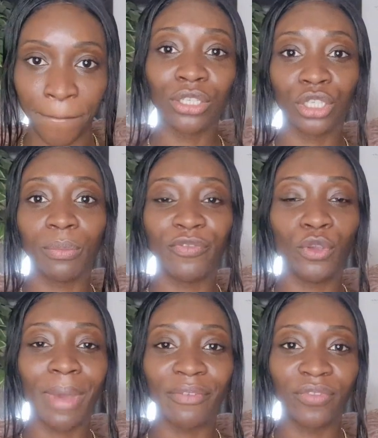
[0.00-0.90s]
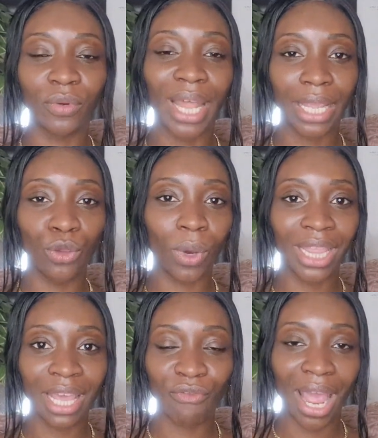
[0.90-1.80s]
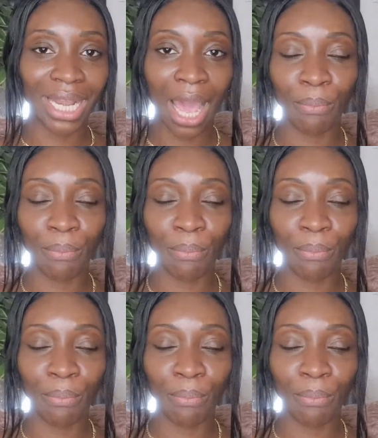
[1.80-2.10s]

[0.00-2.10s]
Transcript: So some of you might feel like you are there right now.